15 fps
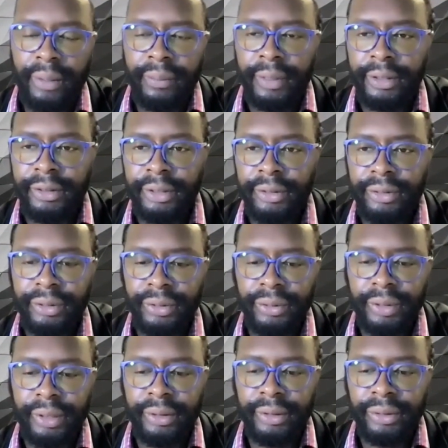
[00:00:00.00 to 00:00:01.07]
They tend to
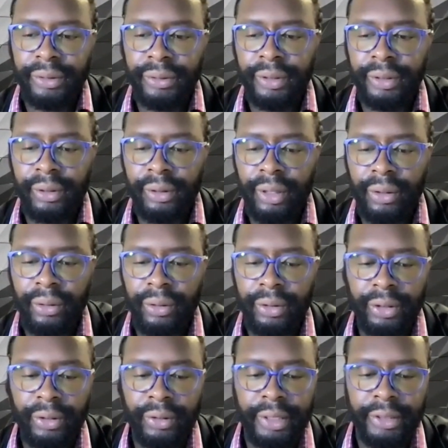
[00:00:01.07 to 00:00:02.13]
either do either loan or
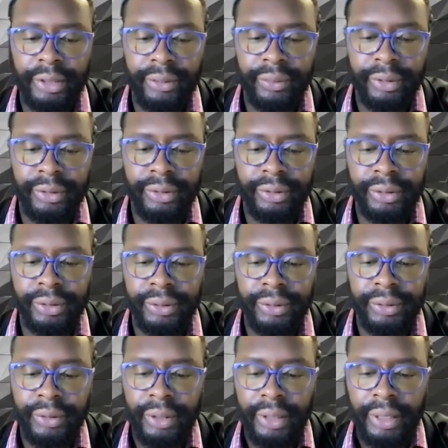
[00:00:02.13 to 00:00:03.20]
donation with us too.